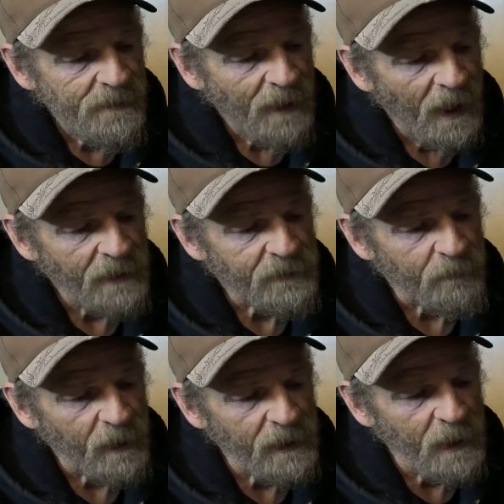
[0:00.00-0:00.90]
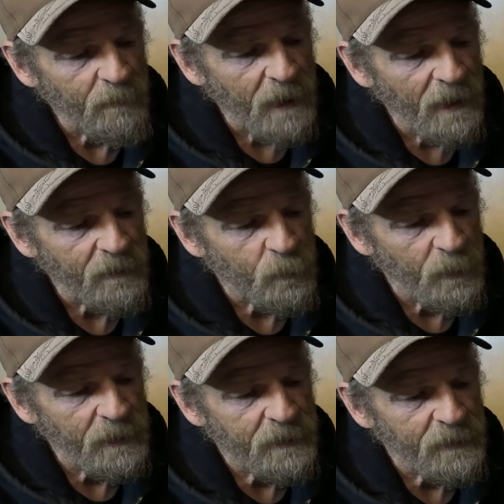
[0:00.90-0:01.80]
All right, so right now we got
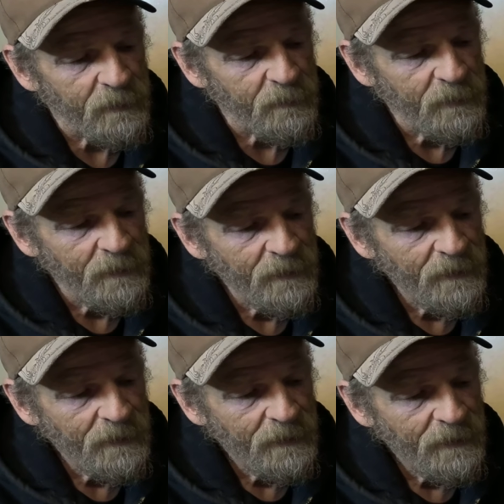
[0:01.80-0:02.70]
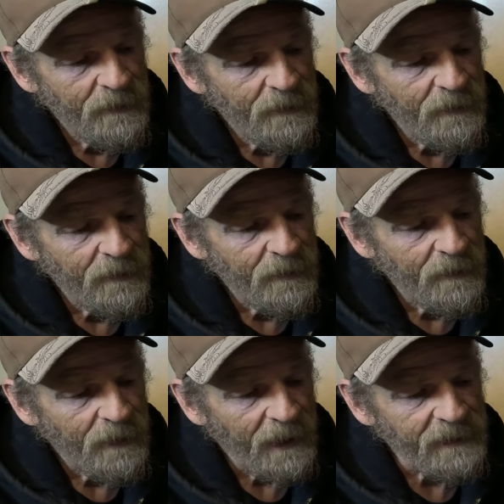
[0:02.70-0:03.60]
22,
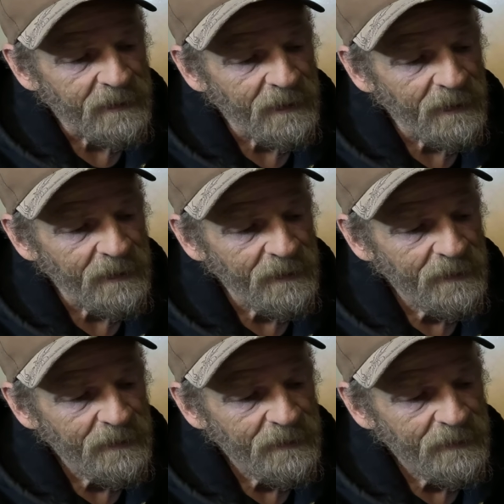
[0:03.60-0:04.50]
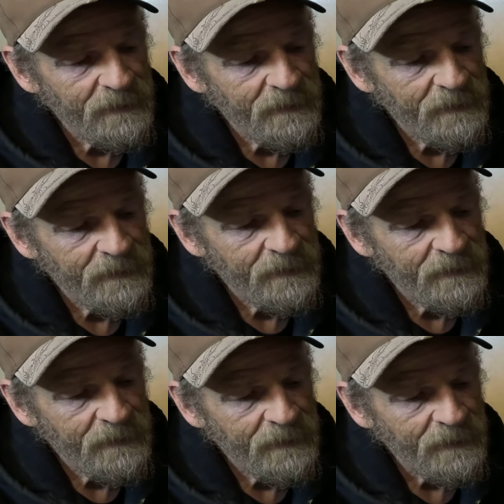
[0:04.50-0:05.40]
18,
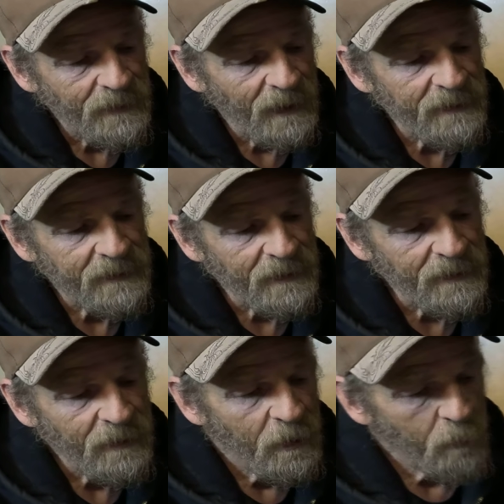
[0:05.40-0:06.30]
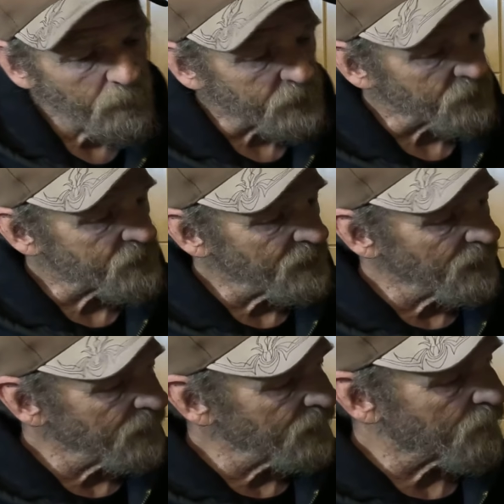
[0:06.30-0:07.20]
19, which is still in the